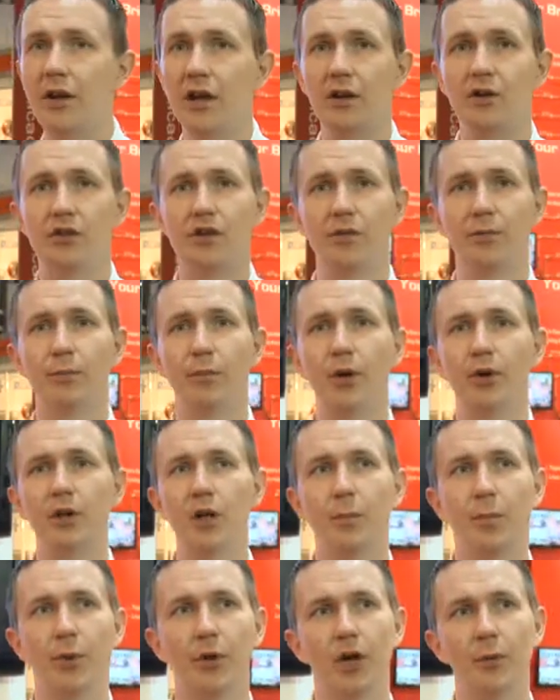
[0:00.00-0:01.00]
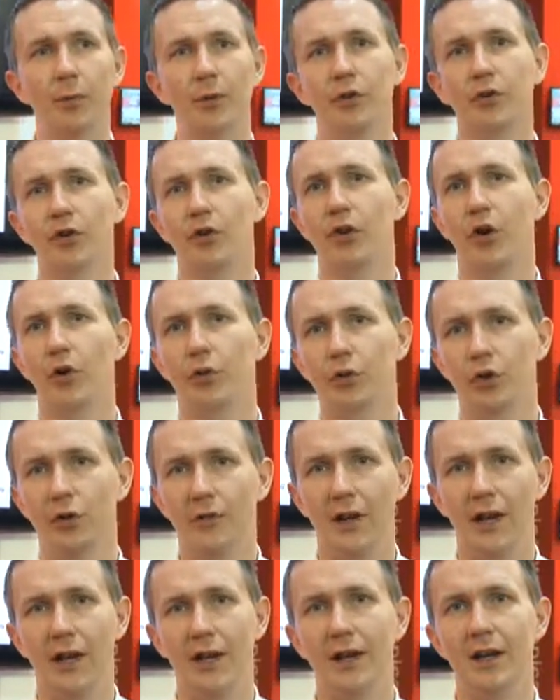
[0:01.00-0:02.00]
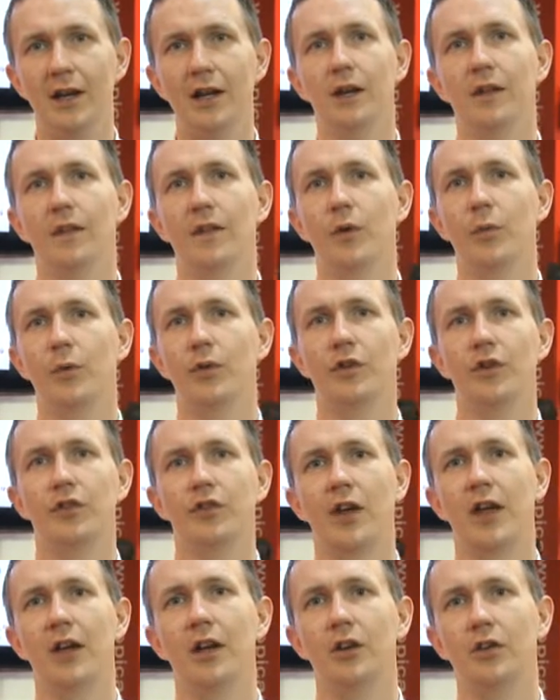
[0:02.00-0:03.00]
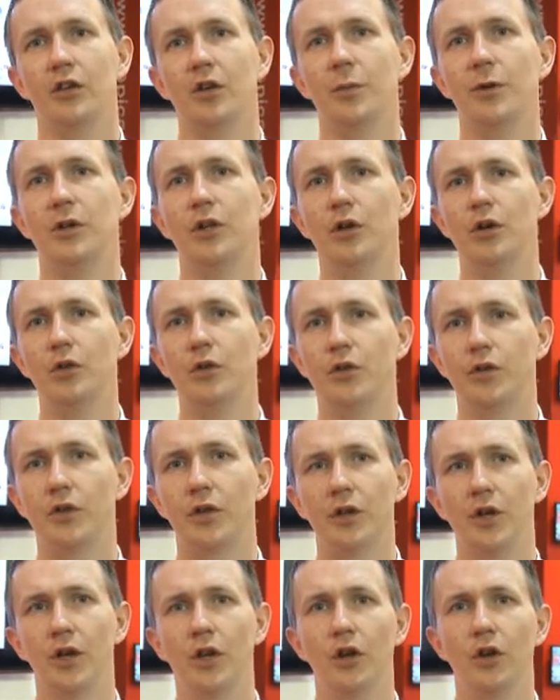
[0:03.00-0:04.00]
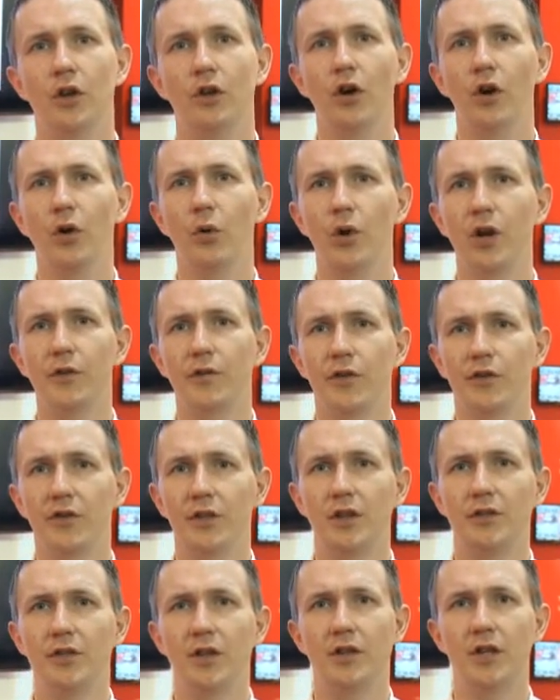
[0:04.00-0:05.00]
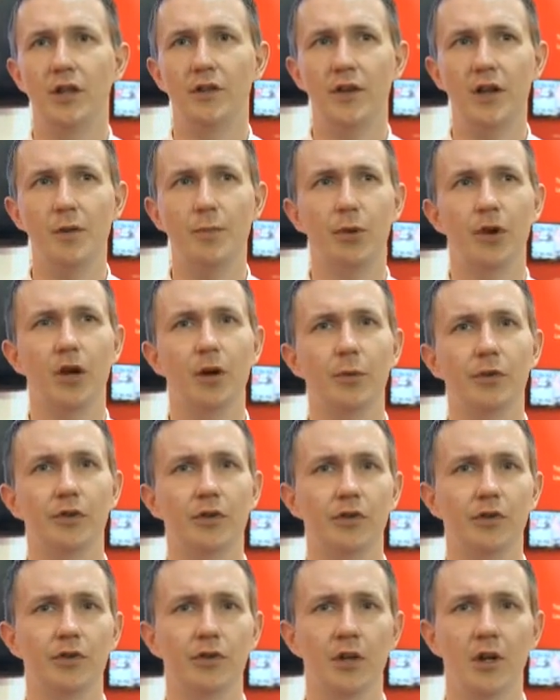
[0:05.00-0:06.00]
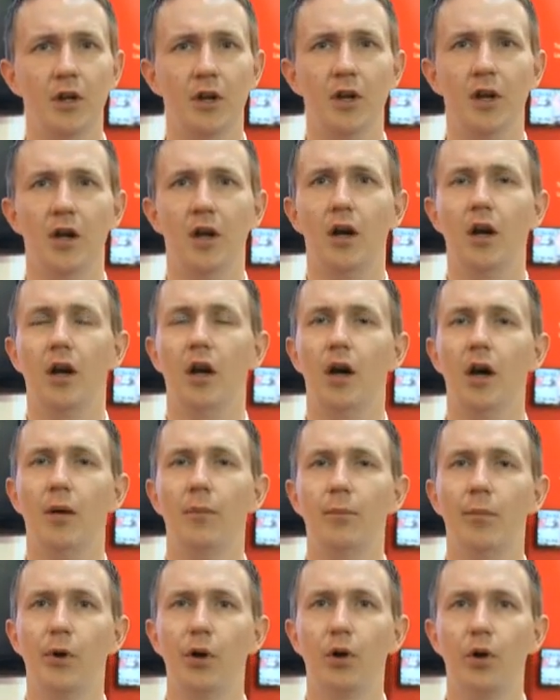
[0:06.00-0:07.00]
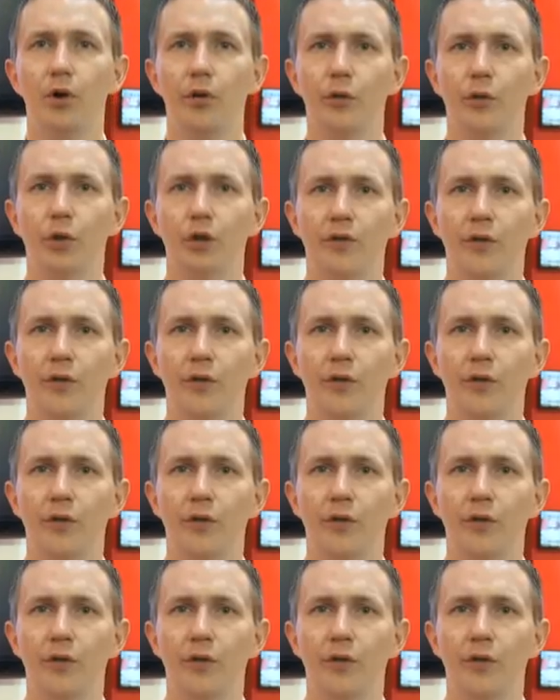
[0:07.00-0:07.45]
range of multi-purpose crossover lighting that were designed to be used not only for CCTV purposes, but also